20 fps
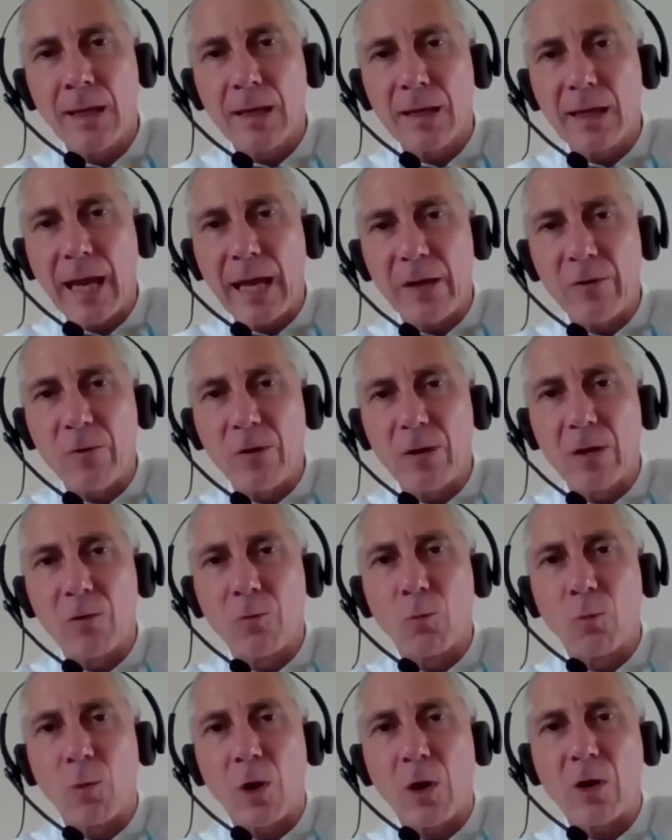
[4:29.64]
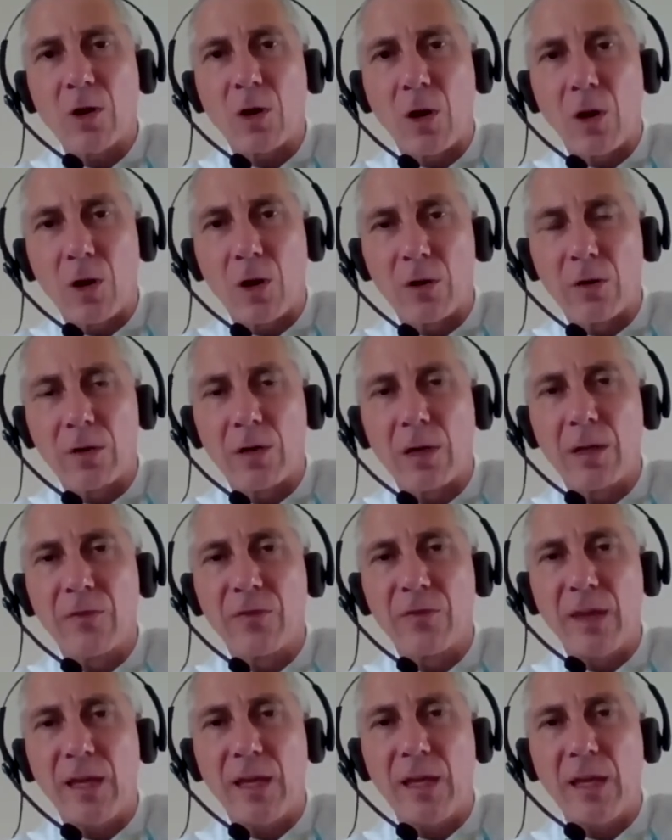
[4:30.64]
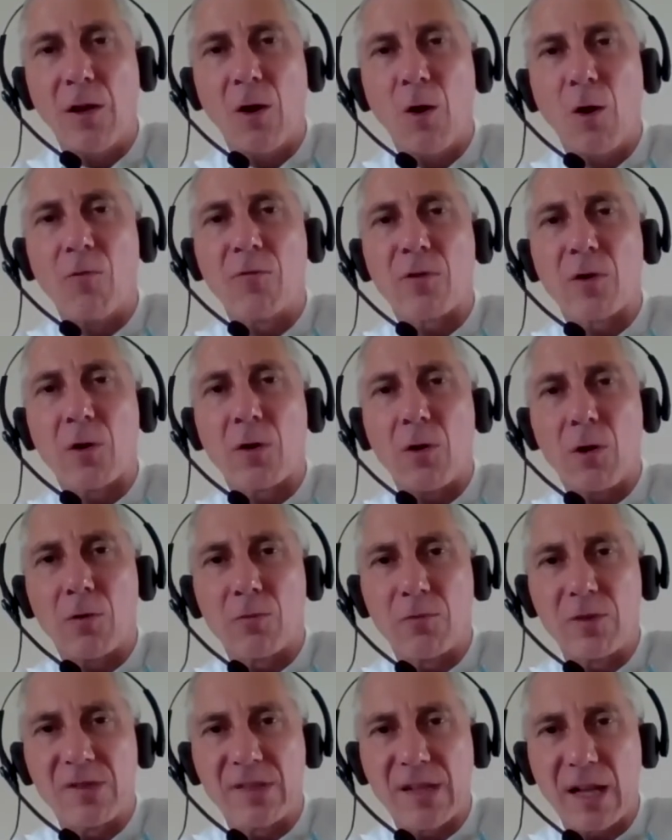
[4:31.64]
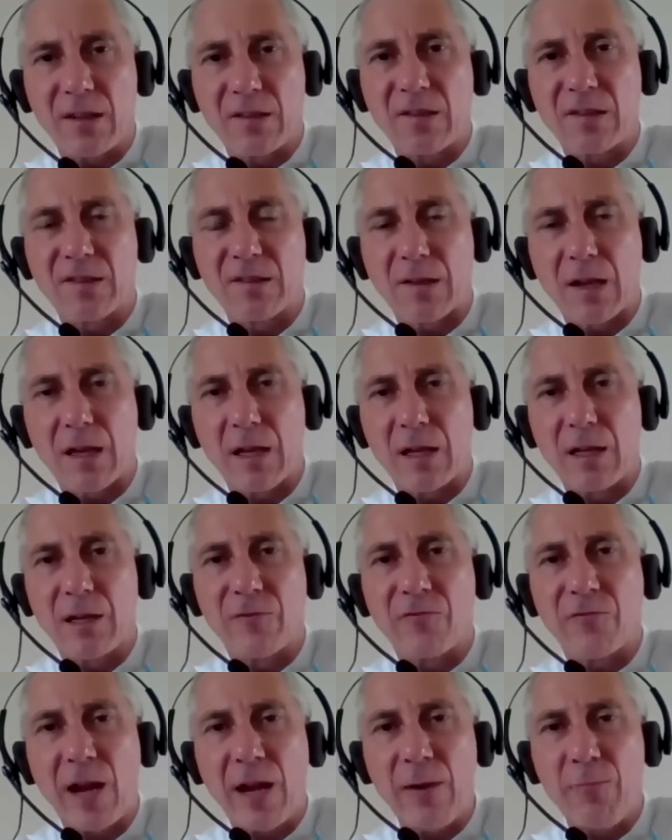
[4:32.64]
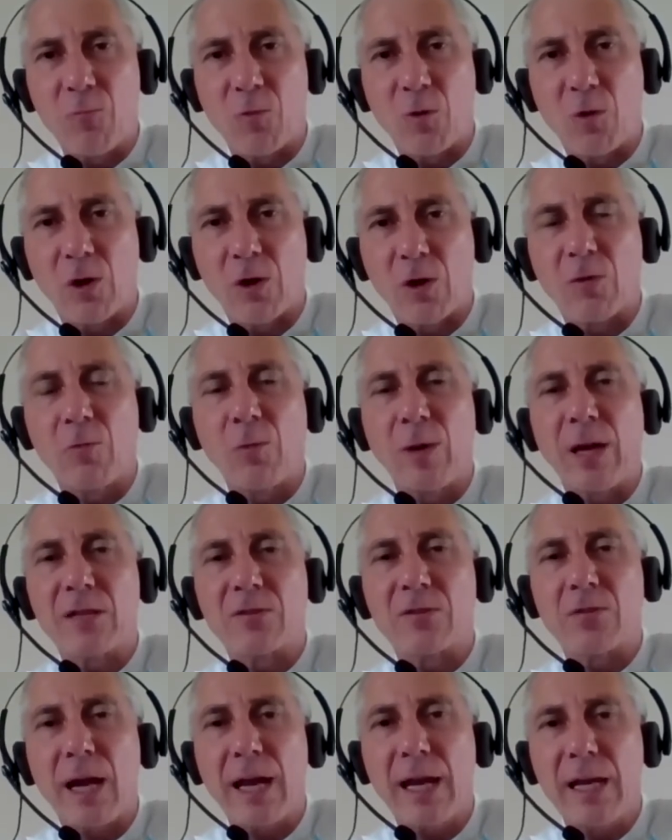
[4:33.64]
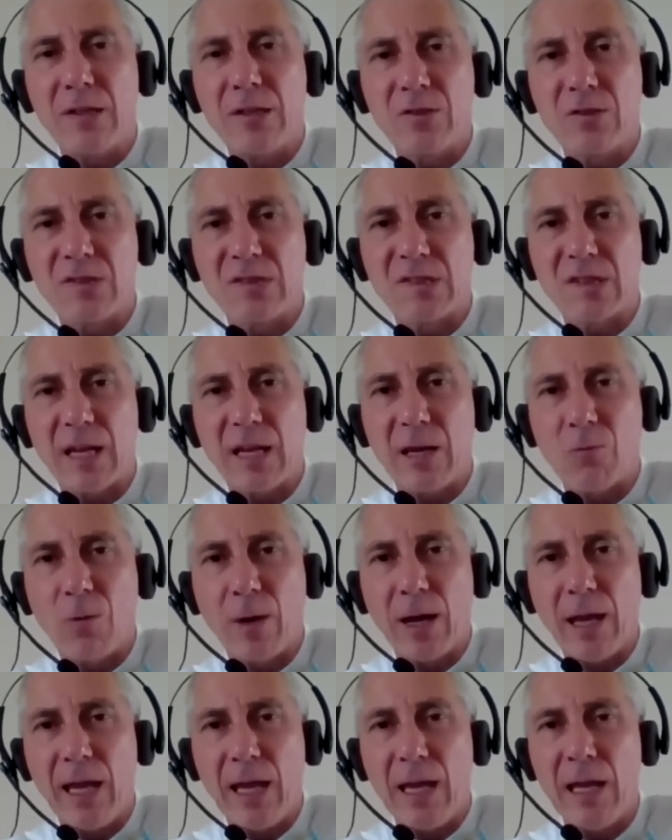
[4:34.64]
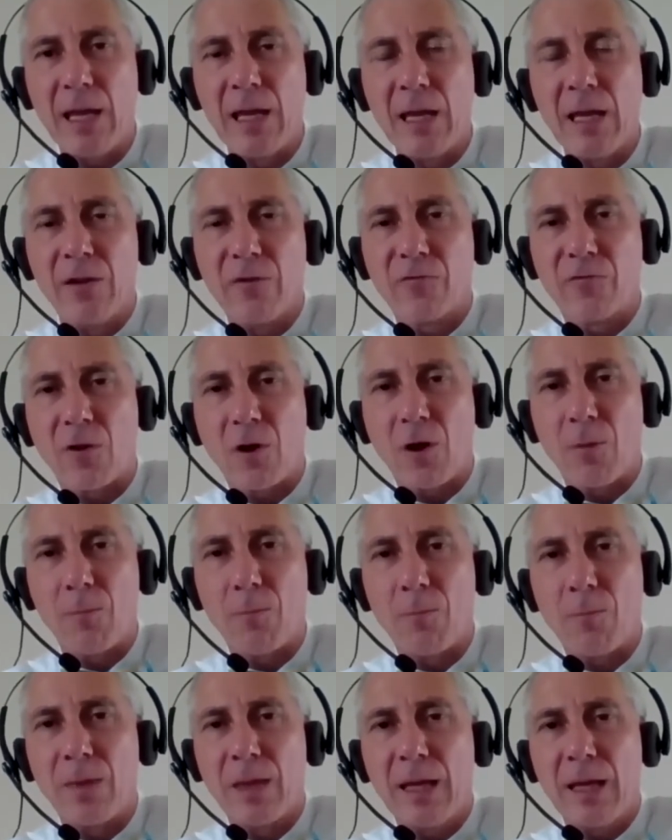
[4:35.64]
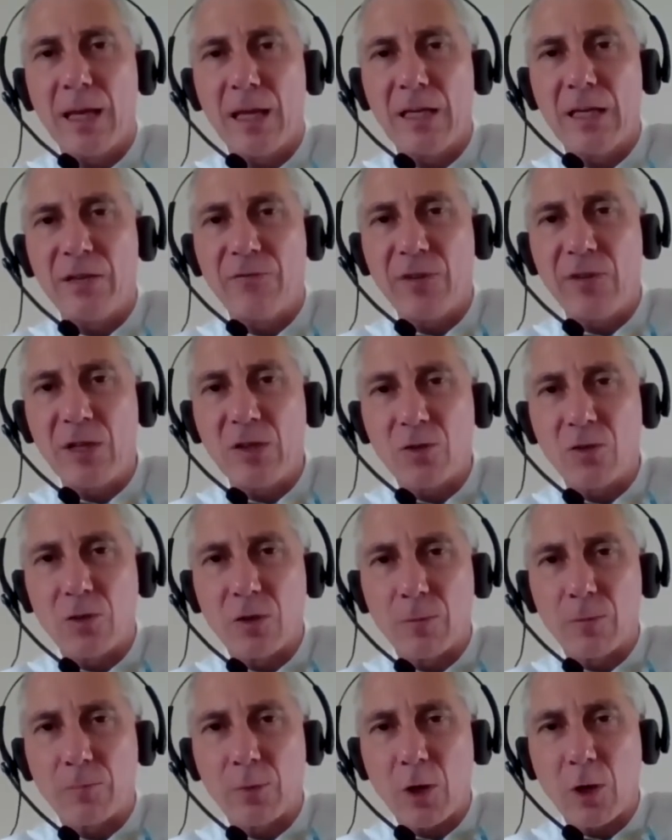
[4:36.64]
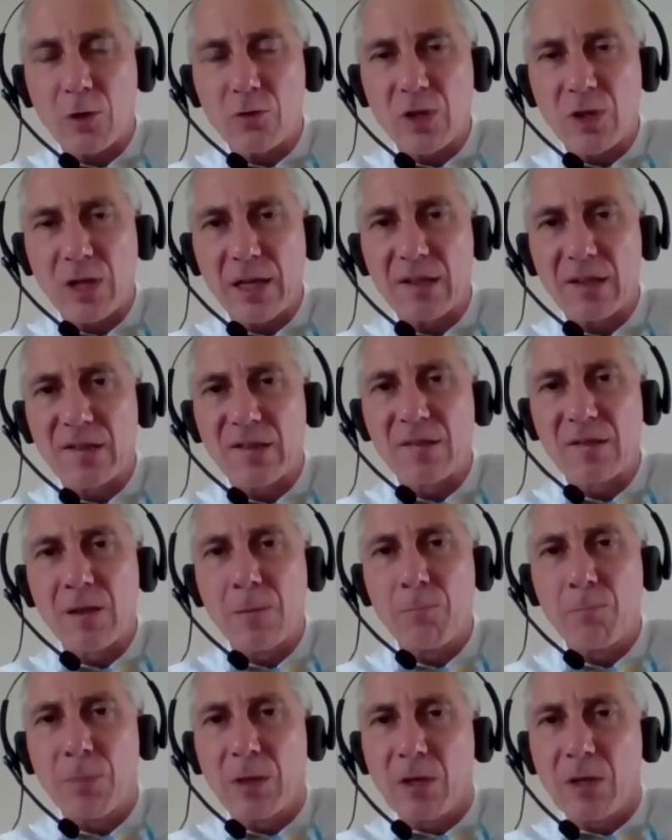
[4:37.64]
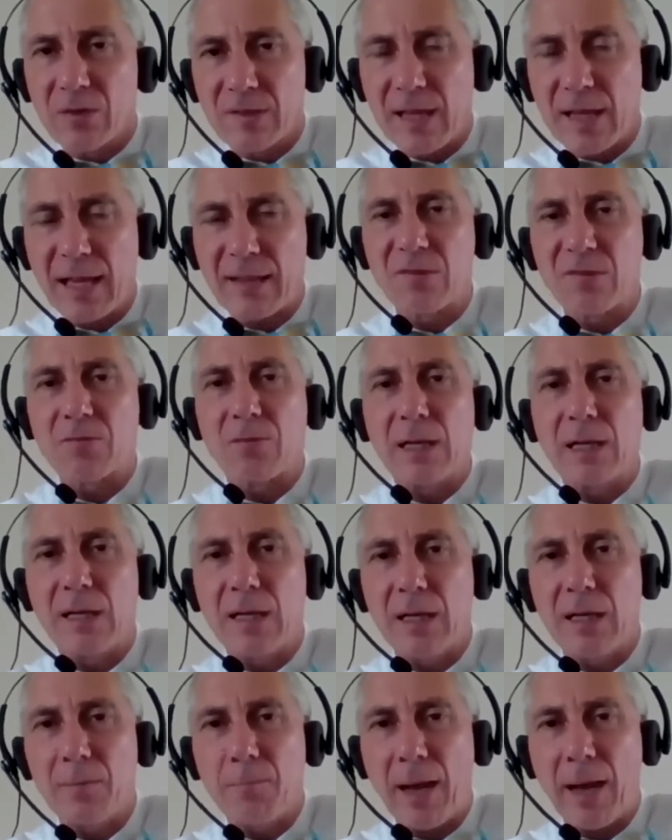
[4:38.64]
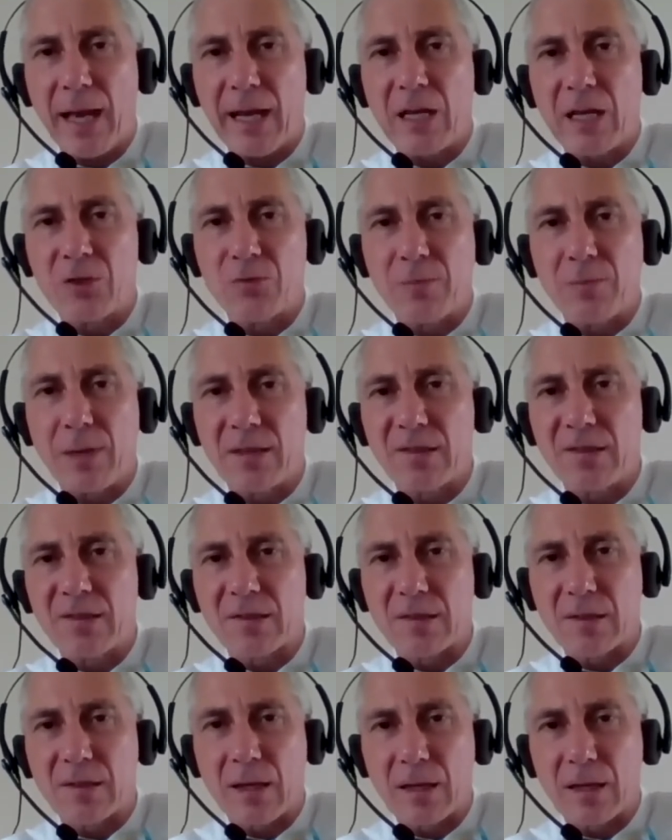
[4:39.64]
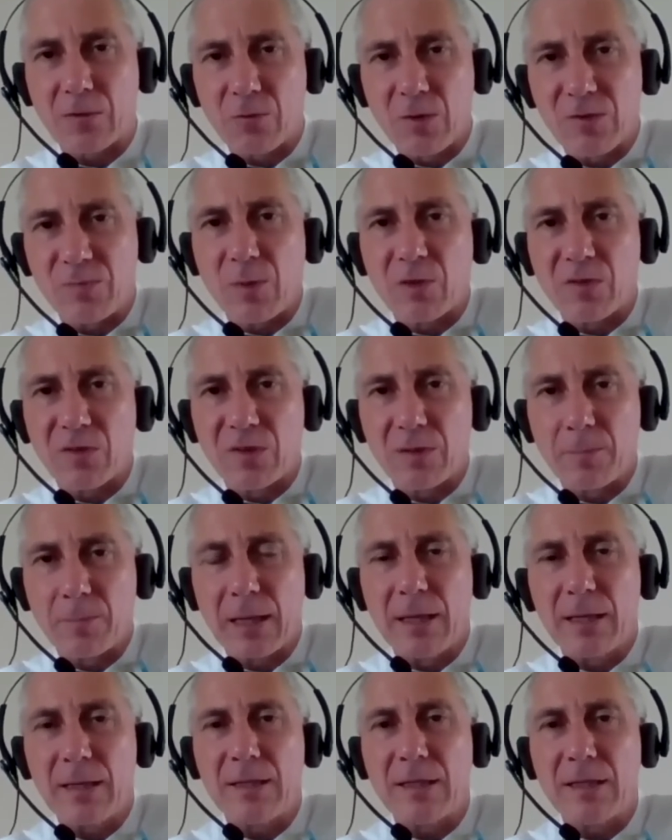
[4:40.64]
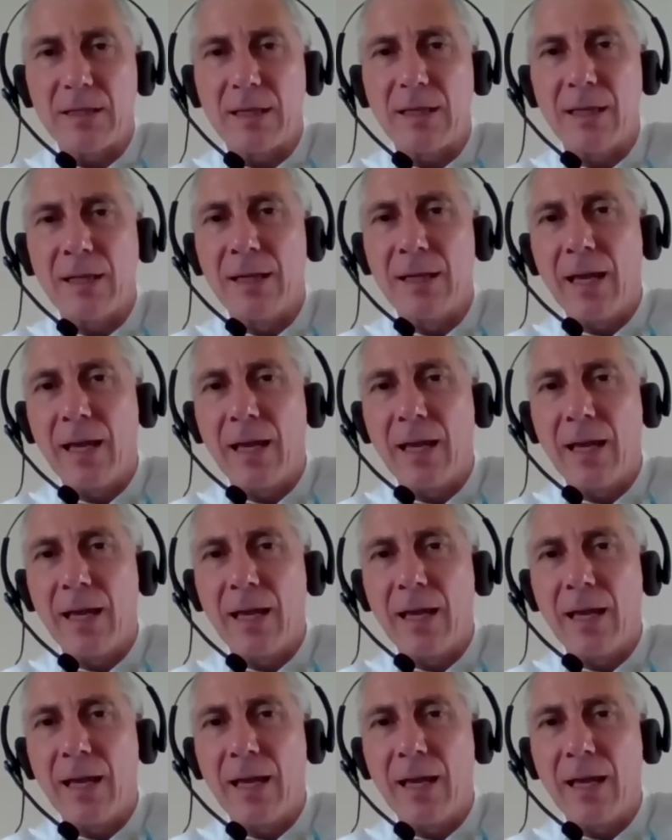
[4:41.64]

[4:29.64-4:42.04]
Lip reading: can work on the overall results framework. We are trying to stay away from individual projects because that's really management's responsibility,